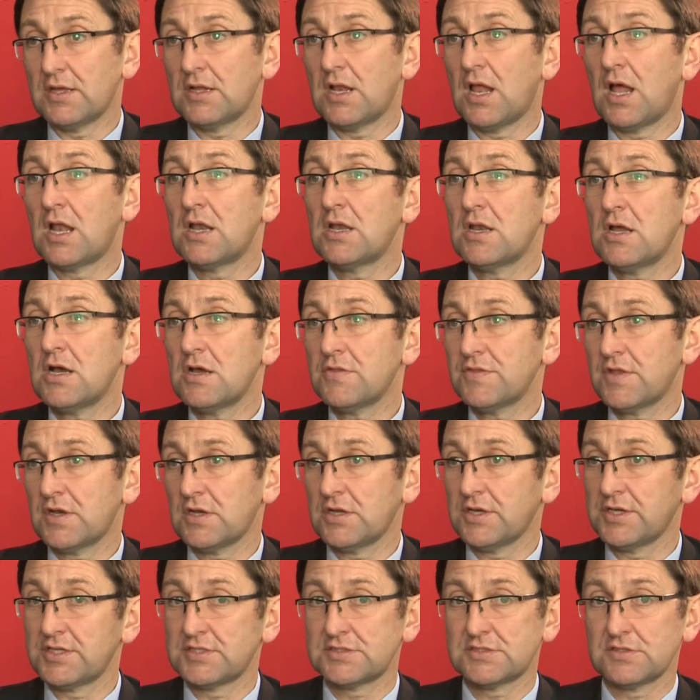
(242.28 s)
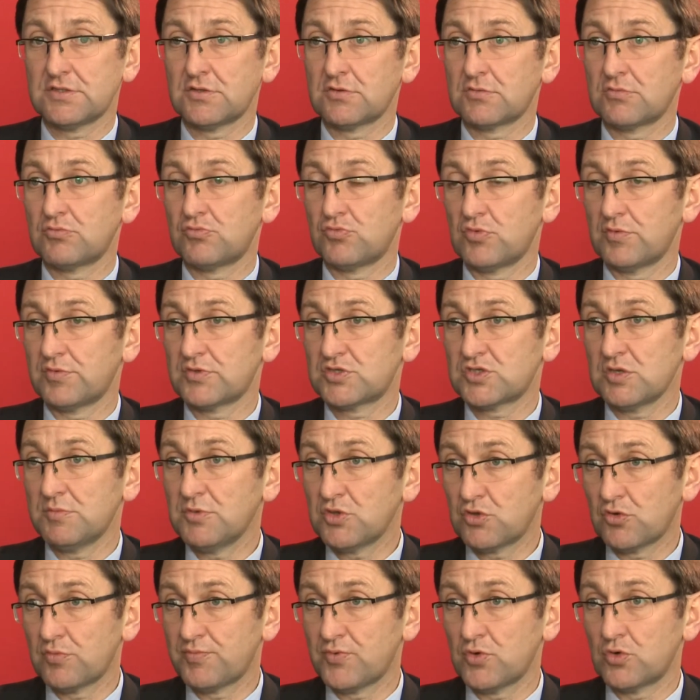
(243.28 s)
Along the lines of some of
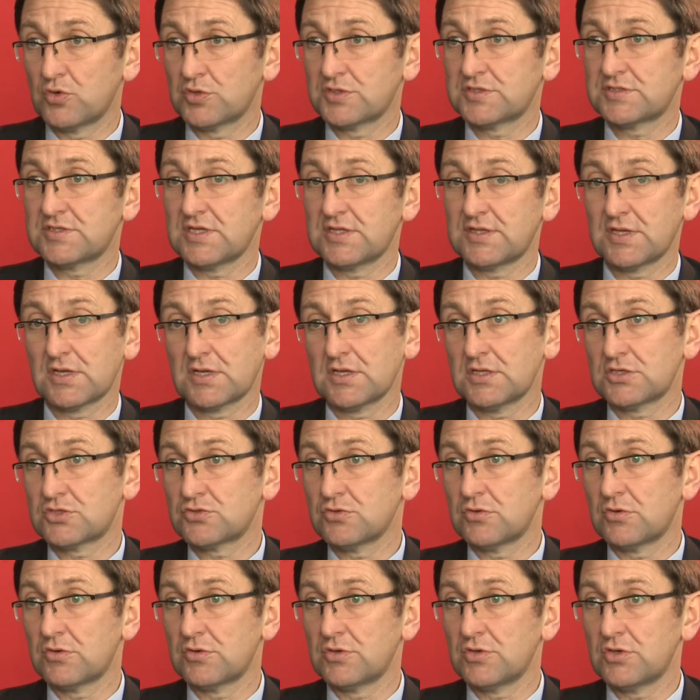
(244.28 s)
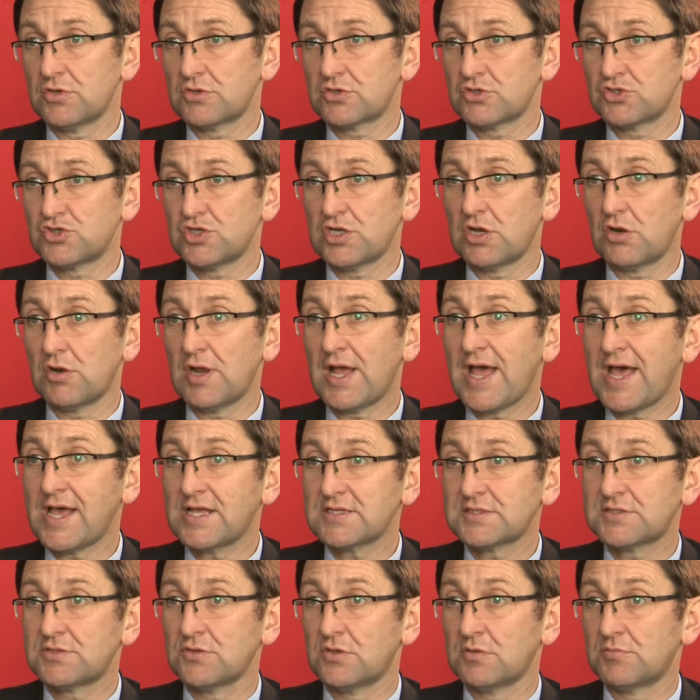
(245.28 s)
the reports that the Controller and Auditor General
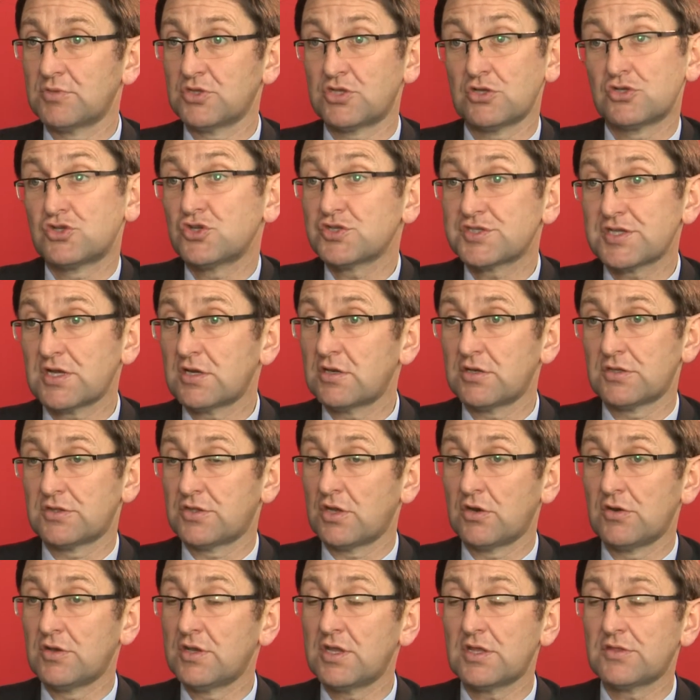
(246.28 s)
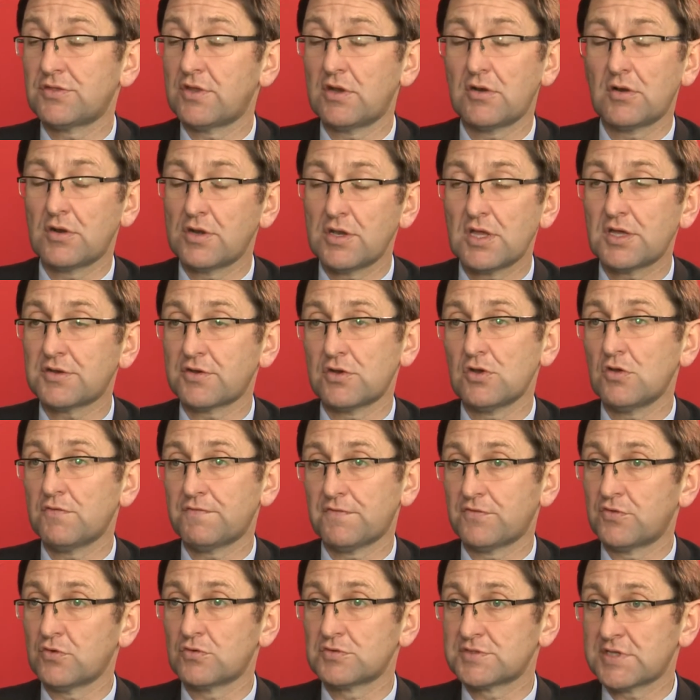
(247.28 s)
has done, but there are not enough
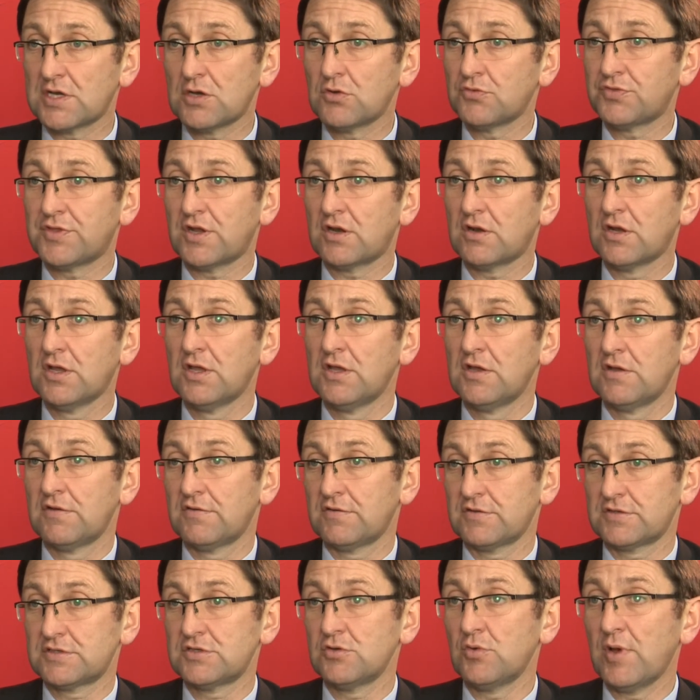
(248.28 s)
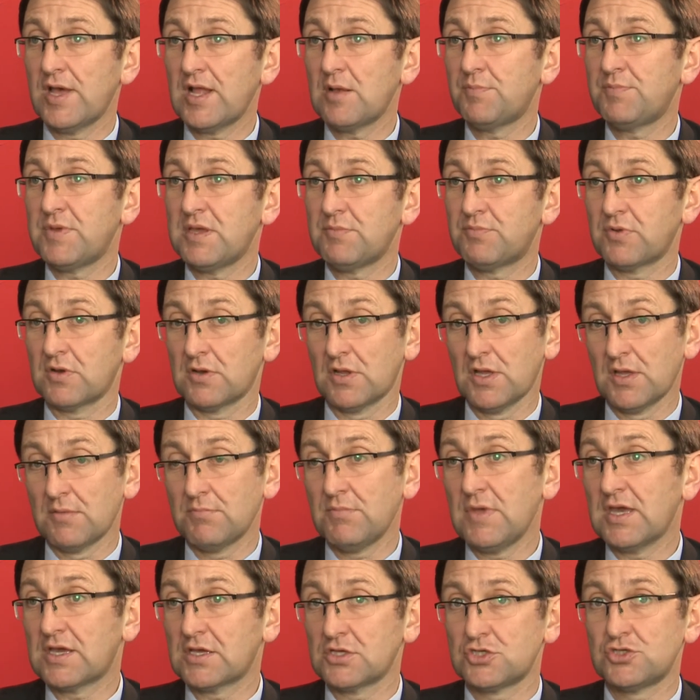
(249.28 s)
of those out there to help people
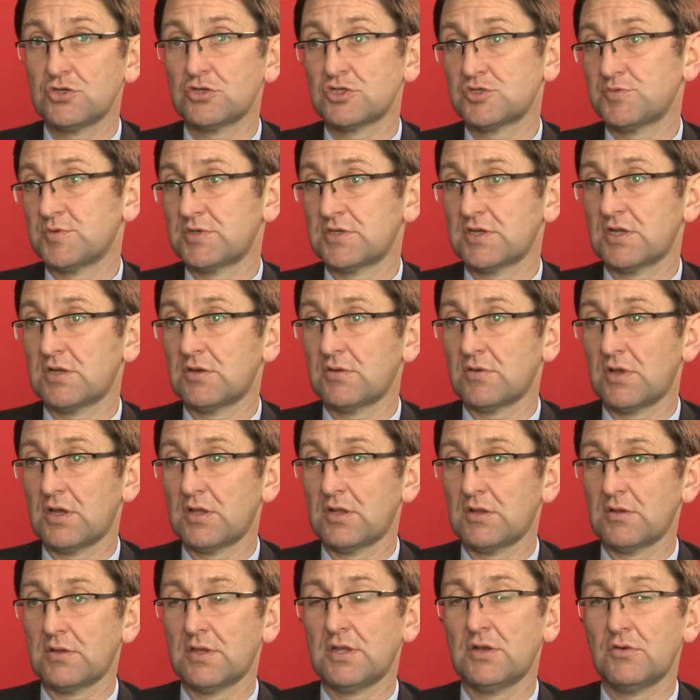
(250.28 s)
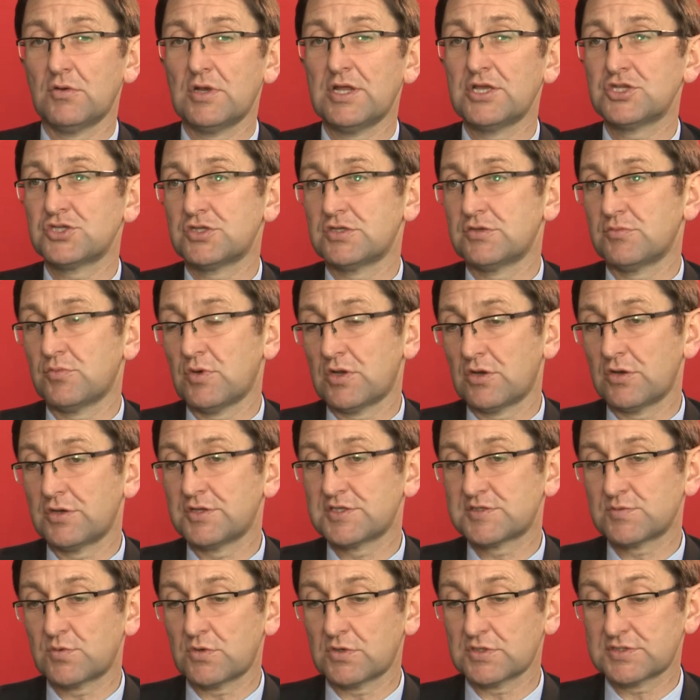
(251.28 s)
make a judgment in relation to whether
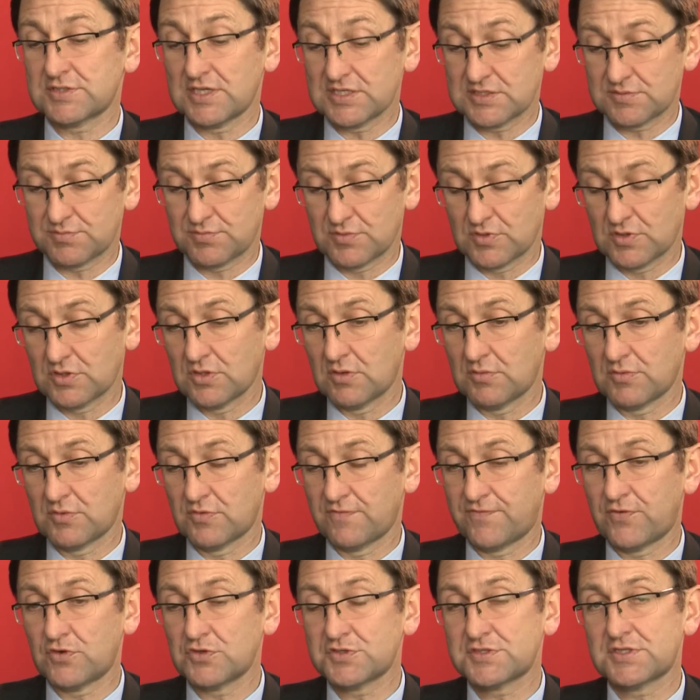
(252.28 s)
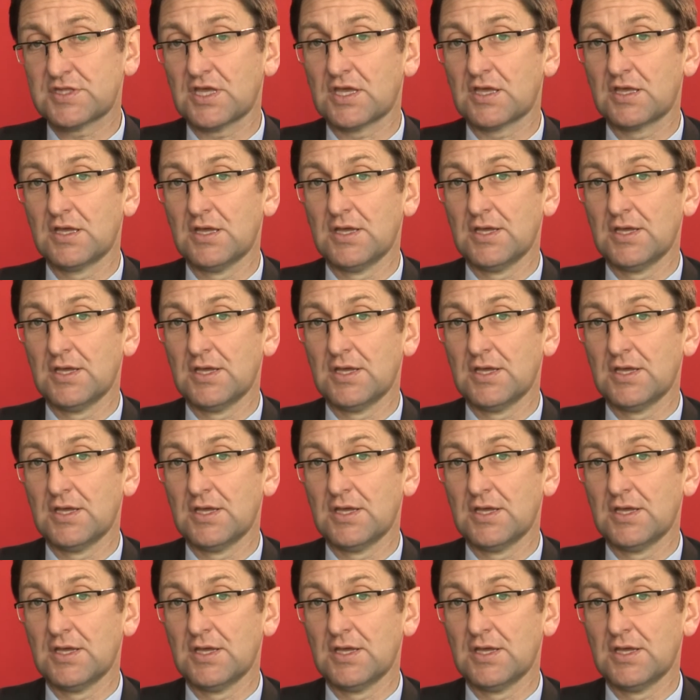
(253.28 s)
this works. That's the first thing.